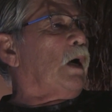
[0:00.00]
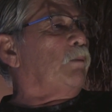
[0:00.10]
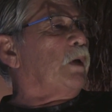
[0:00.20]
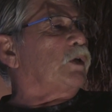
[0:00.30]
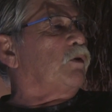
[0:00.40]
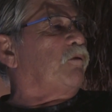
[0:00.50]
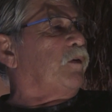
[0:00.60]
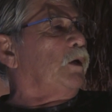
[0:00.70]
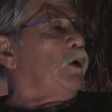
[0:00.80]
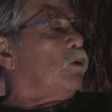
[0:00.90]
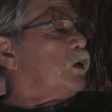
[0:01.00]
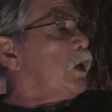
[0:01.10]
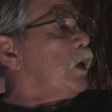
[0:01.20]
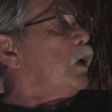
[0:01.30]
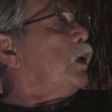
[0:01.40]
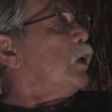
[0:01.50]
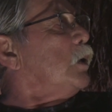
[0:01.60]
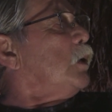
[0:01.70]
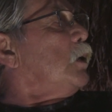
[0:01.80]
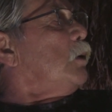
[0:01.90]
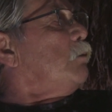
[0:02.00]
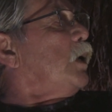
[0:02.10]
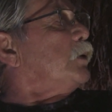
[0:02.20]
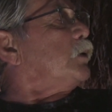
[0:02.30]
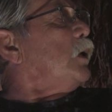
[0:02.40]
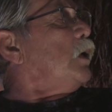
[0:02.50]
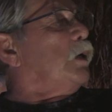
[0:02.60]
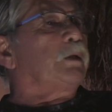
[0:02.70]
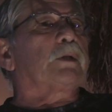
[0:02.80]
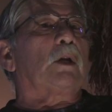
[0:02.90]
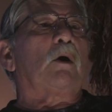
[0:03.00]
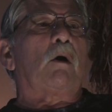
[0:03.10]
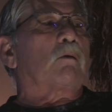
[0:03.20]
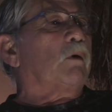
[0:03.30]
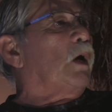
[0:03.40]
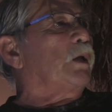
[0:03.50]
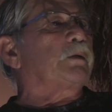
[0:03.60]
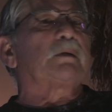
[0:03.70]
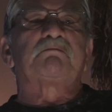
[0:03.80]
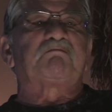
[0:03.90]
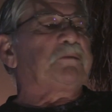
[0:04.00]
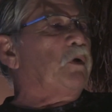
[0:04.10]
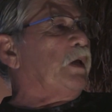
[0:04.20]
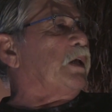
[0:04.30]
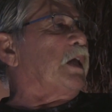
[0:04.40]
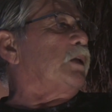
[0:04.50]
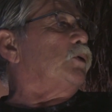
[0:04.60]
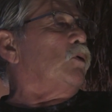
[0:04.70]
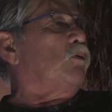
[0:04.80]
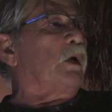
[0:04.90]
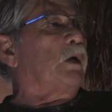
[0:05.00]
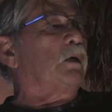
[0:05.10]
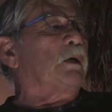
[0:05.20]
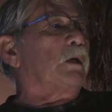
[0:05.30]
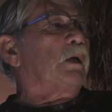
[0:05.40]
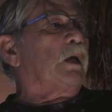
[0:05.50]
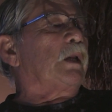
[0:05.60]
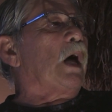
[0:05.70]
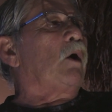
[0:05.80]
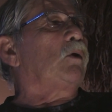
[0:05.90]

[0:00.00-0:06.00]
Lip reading: make you feel okay, but in the long run, you ain't get nowhere. And how